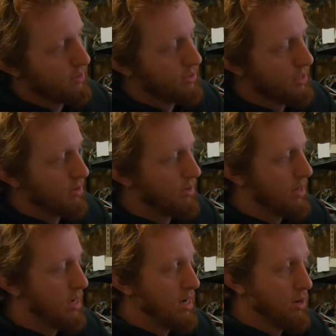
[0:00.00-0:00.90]
So
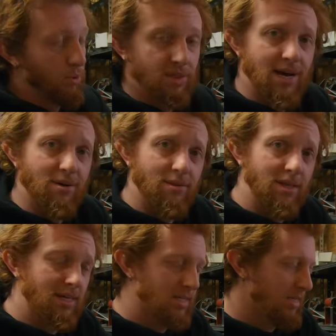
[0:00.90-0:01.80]
without
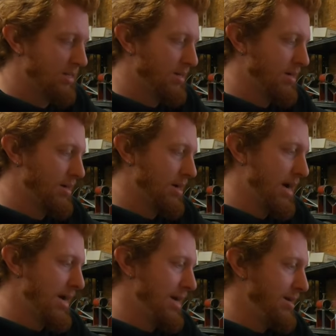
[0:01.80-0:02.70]
this,
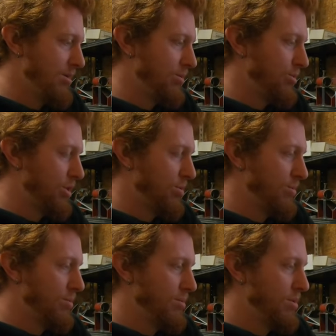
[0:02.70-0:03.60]
I don't
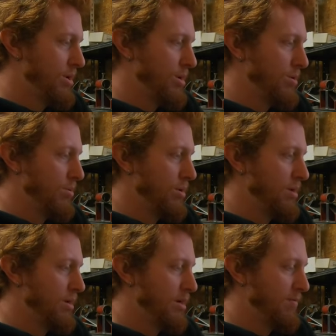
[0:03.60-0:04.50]
know
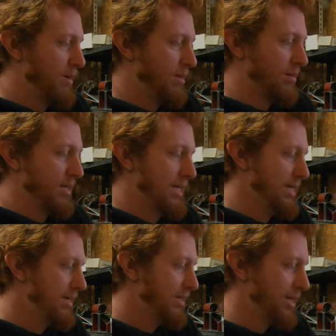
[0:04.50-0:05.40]
of another
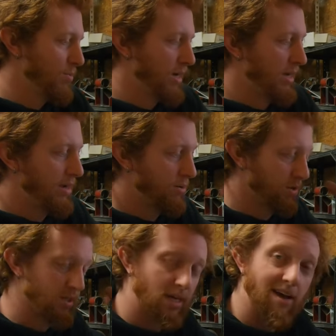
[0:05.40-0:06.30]
easy way, or
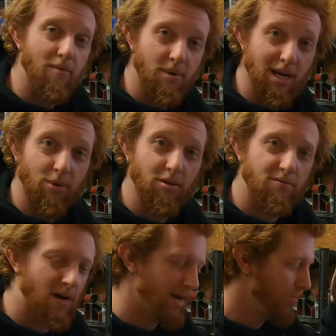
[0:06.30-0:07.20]
at least I haven't been able to
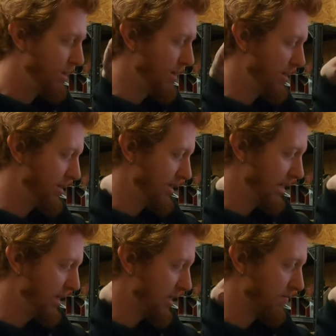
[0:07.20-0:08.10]
find one in
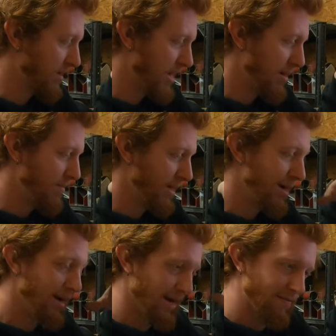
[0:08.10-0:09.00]
the length of time
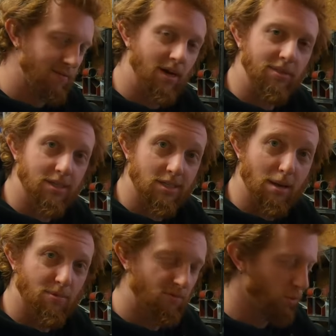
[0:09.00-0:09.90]
that I have done this
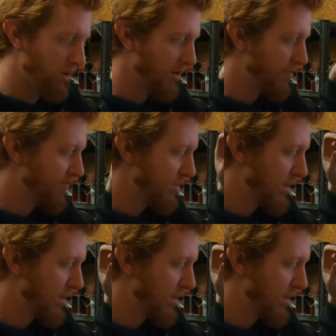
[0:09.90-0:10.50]
type of work,